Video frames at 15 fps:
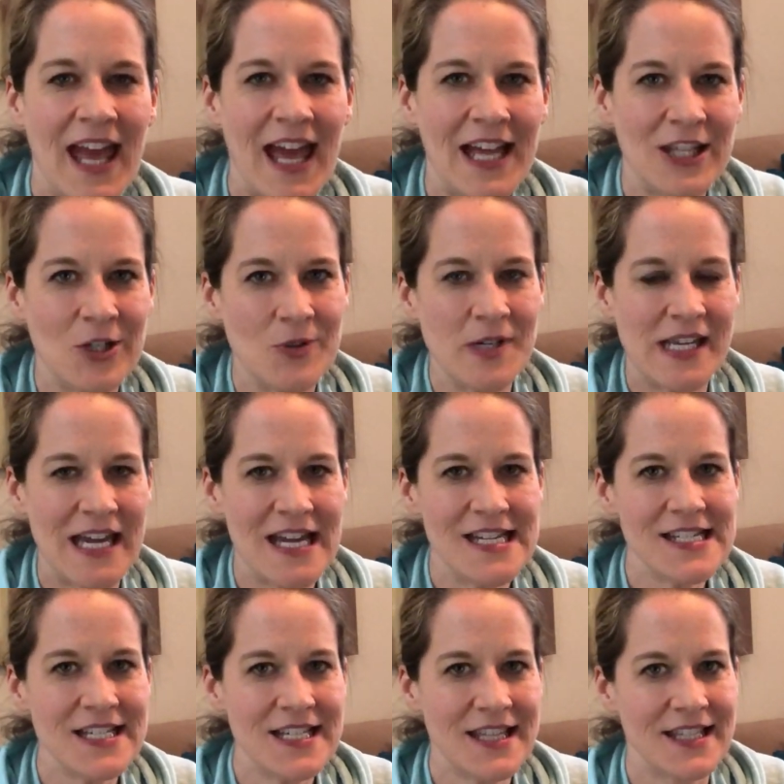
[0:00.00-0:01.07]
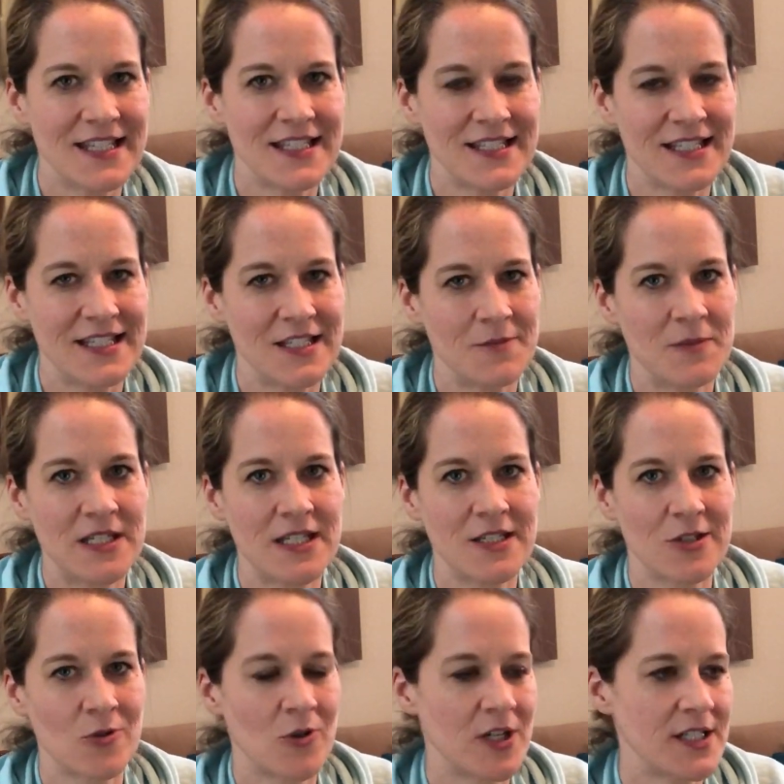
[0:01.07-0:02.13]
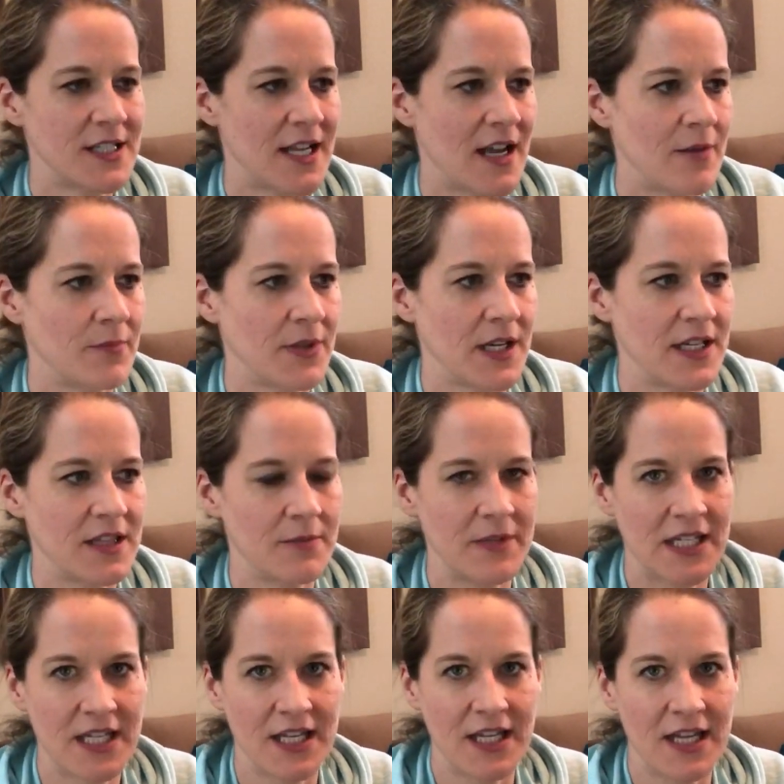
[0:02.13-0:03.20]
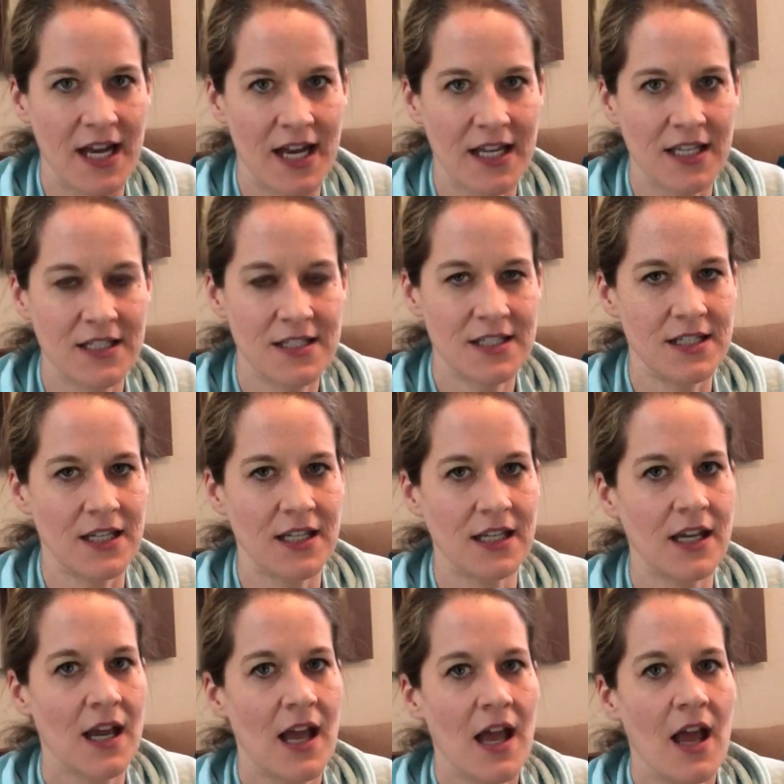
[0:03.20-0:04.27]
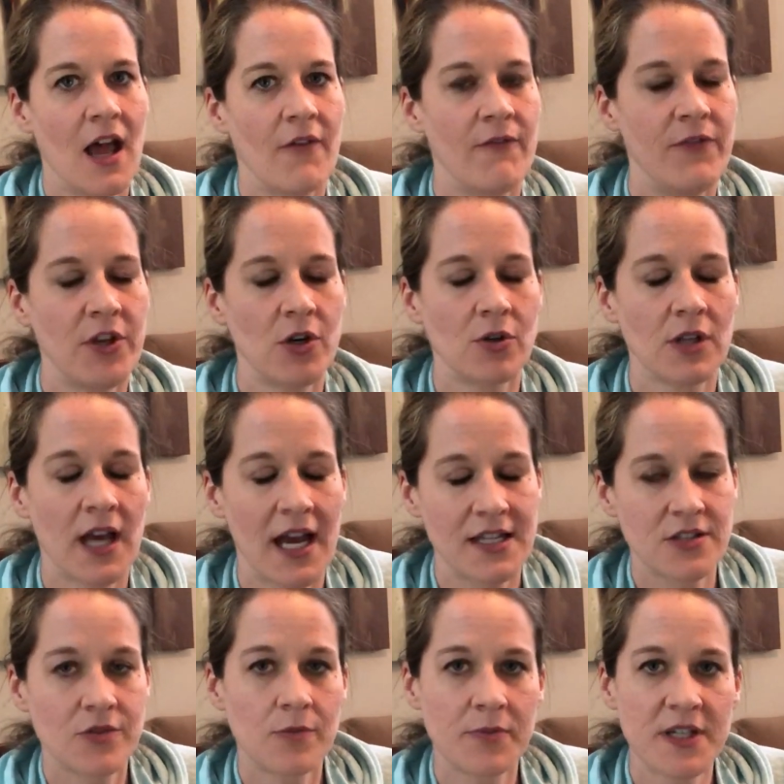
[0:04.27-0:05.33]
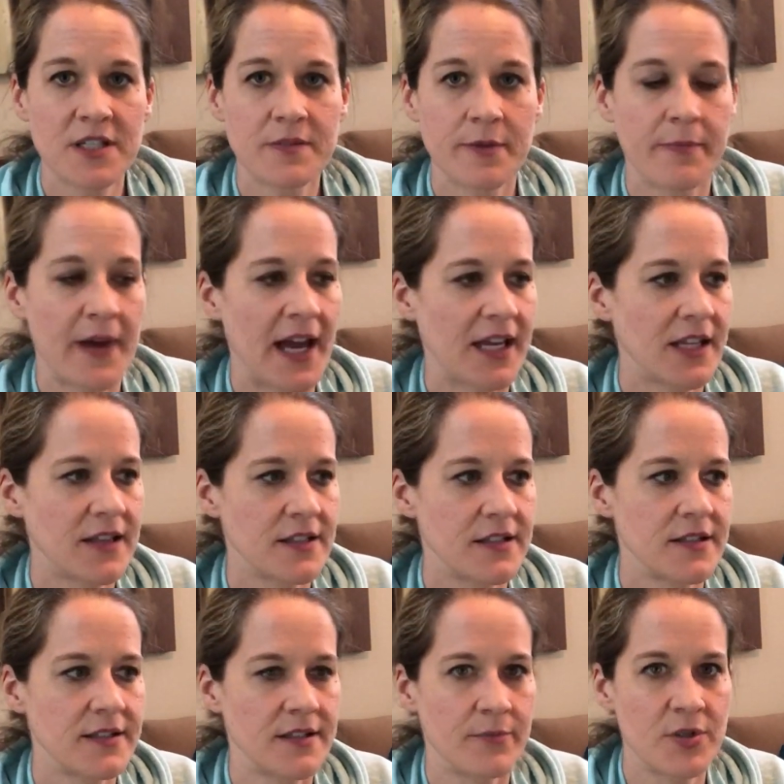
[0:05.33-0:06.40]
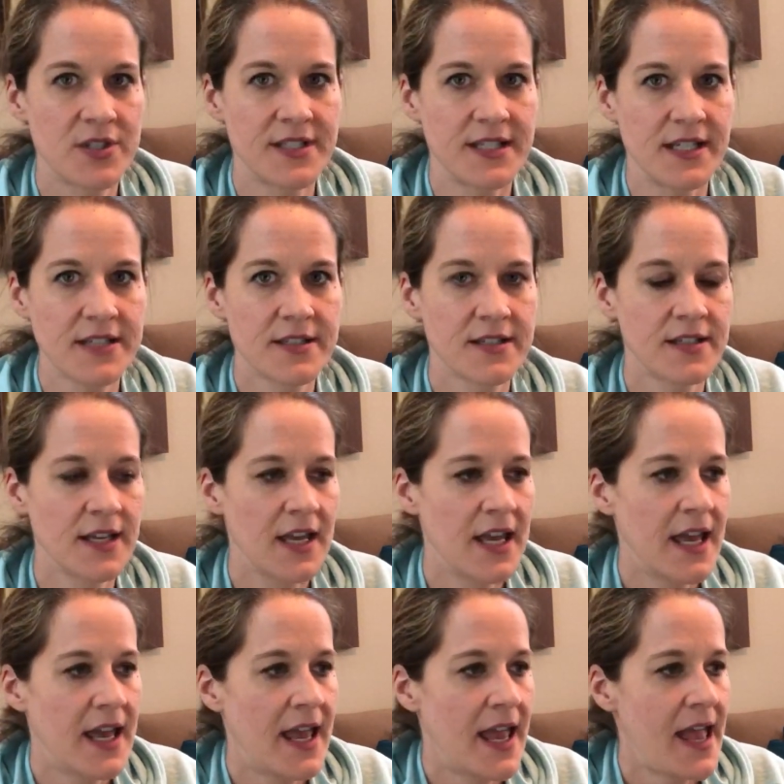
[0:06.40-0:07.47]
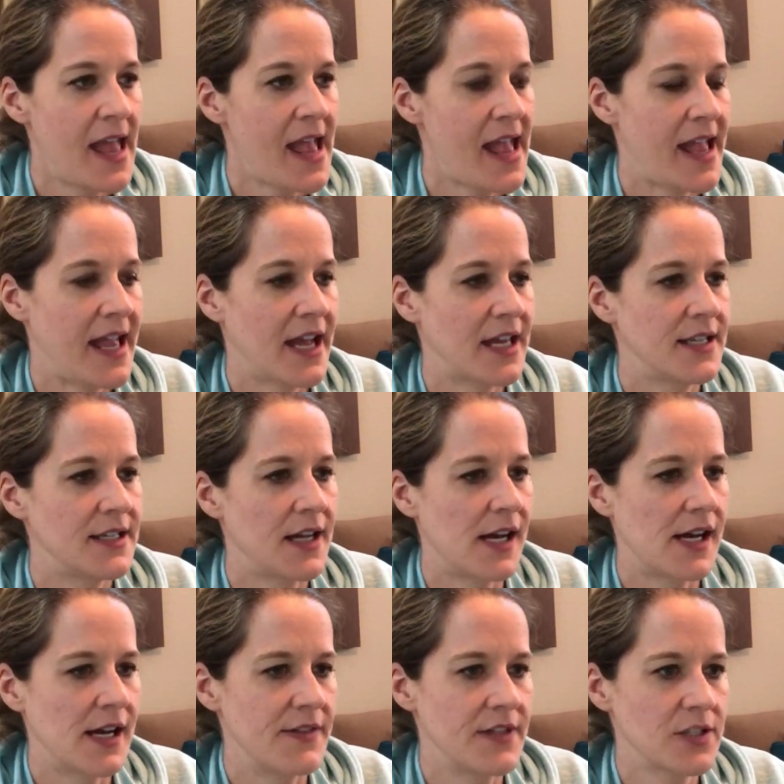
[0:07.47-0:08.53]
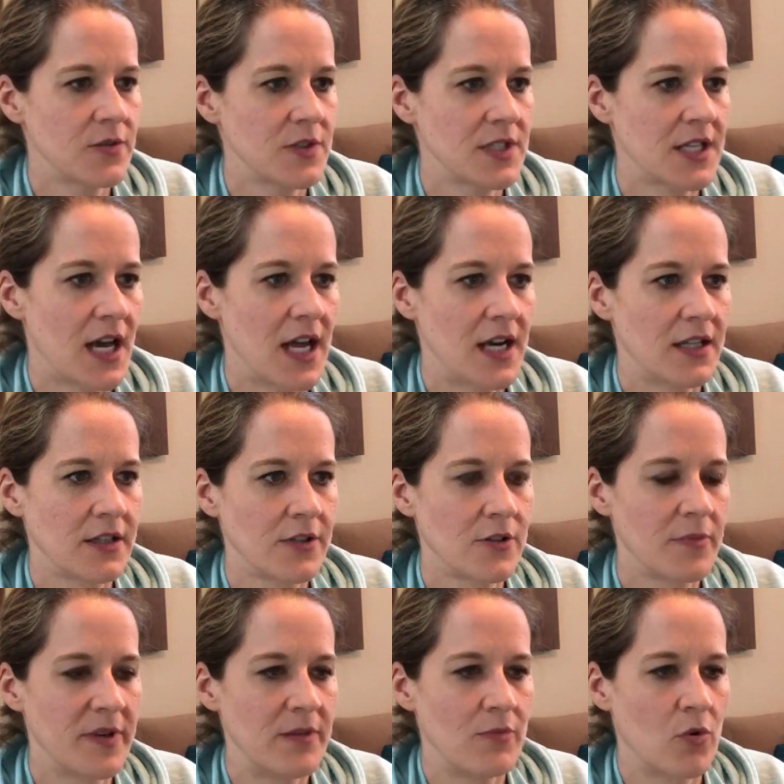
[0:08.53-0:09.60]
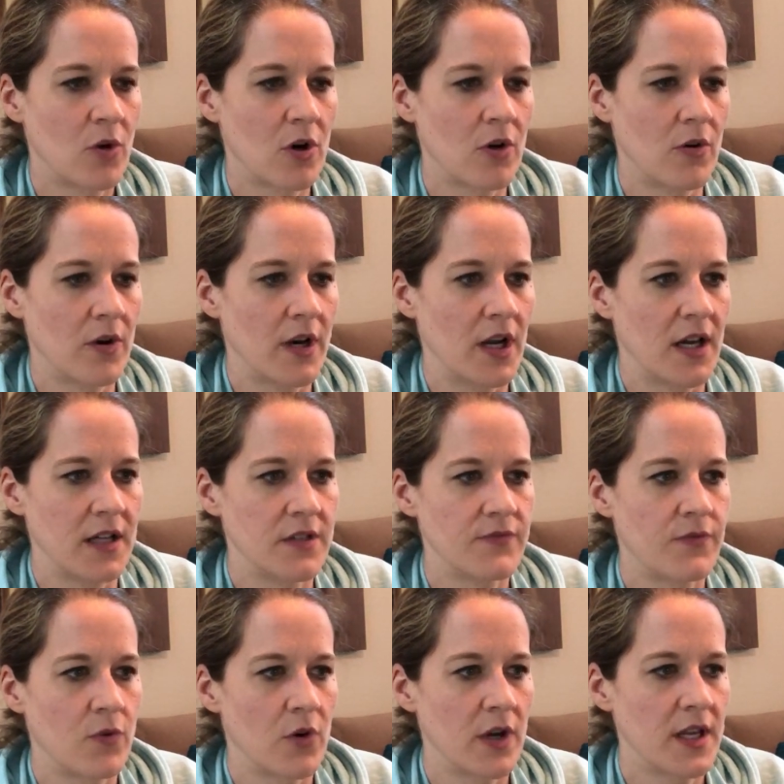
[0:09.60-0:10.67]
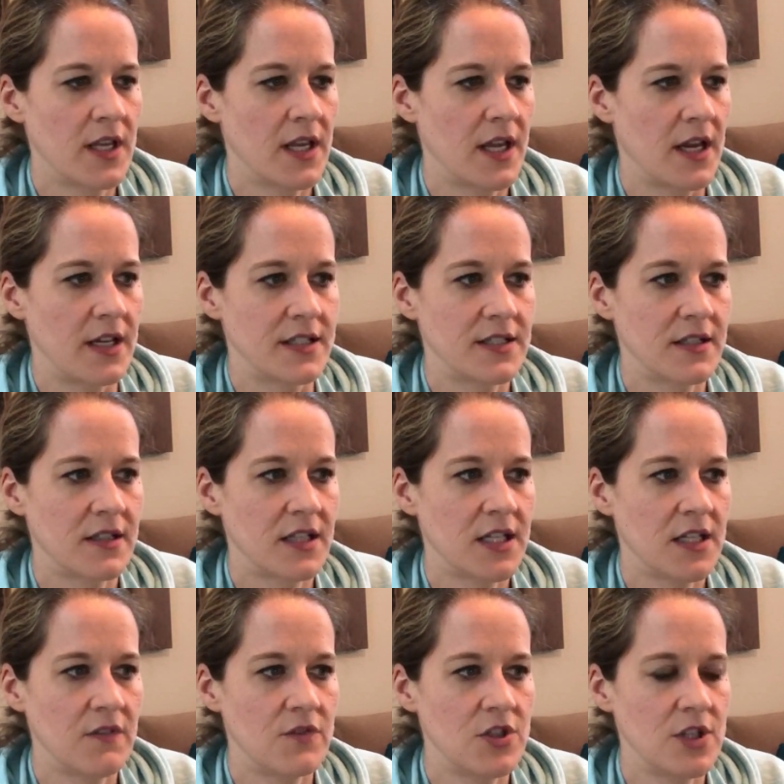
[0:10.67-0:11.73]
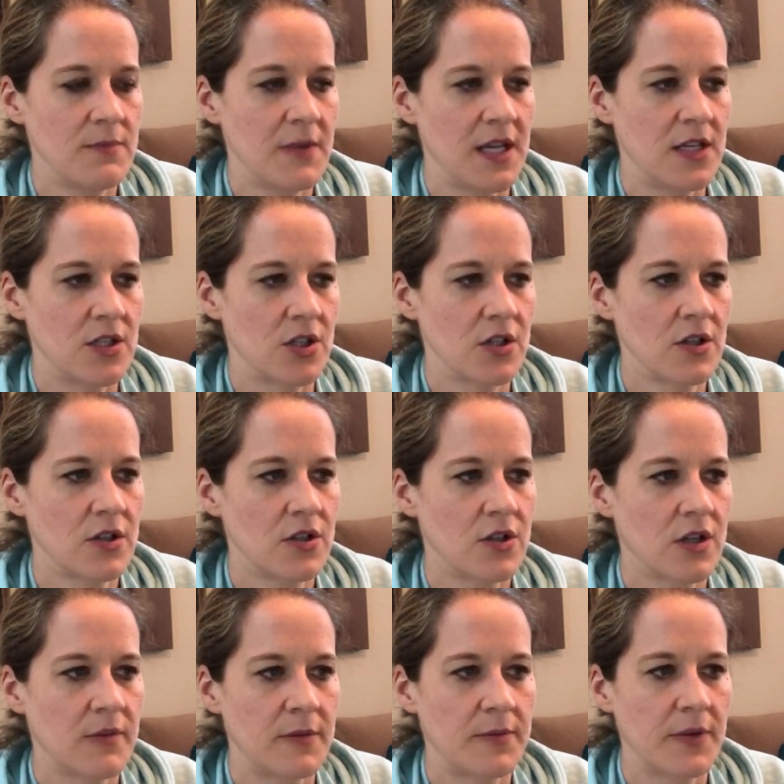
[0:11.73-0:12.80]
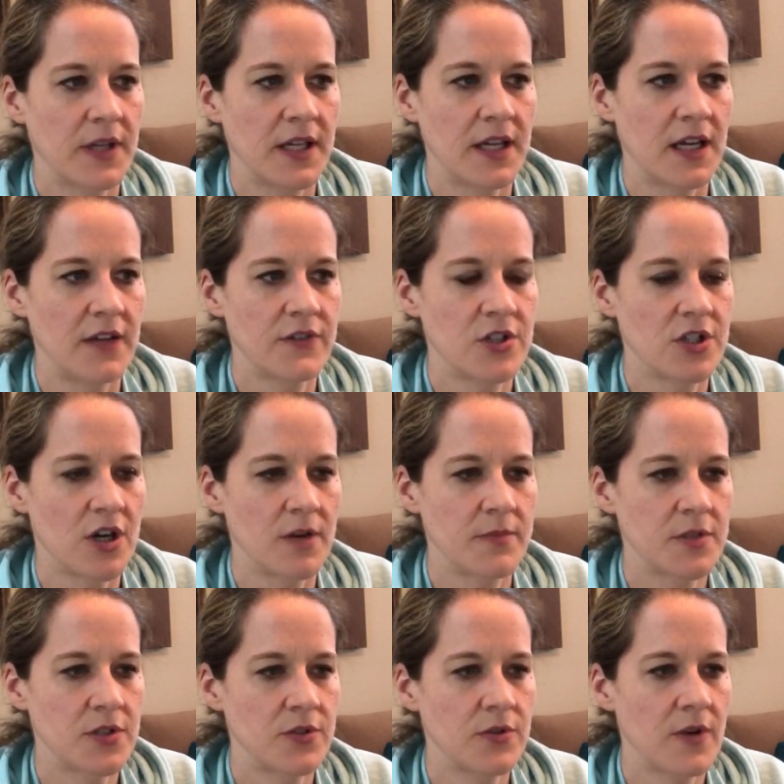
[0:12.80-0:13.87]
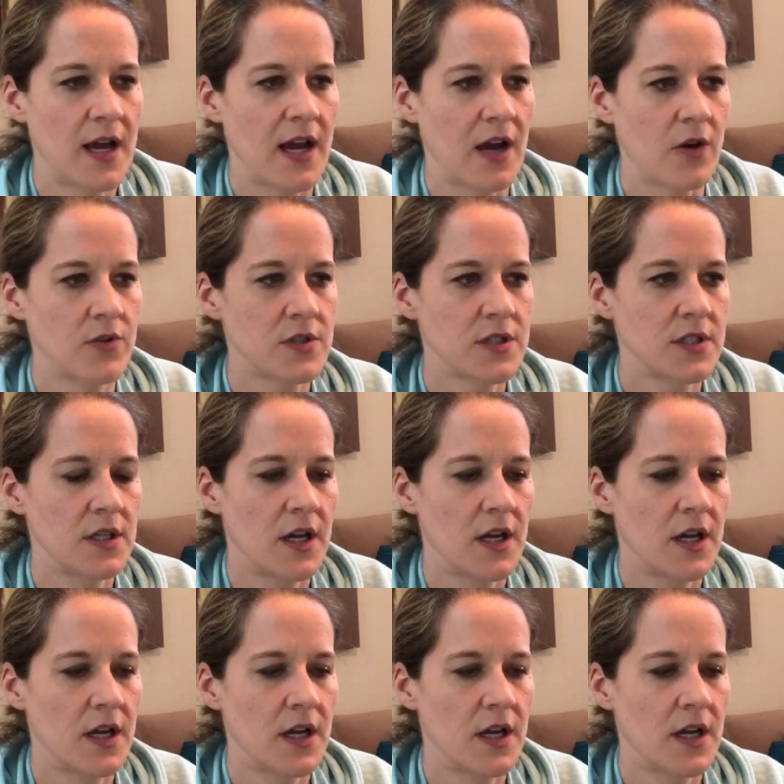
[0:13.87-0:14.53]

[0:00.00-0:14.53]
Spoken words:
Hello again, this is Mrs. Lawrence and I'm playing the McKinney ISD Viola High School Placement Packet. This is number 6. And this one's got a little bit more going on for it. It's in the key of G major. You're going to be playing F sharps throughout.